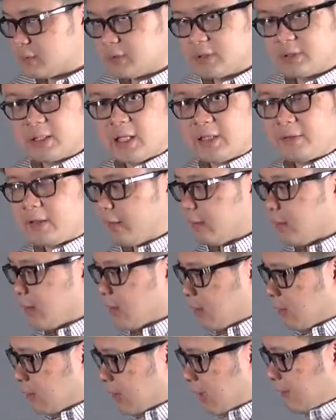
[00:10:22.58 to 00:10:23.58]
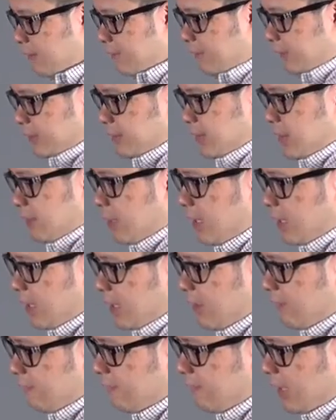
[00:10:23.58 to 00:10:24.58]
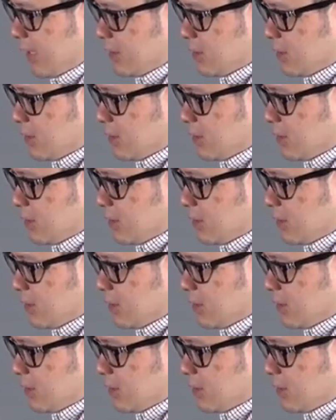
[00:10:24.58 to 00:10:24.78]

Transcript: just like that. Okay, for example, like if I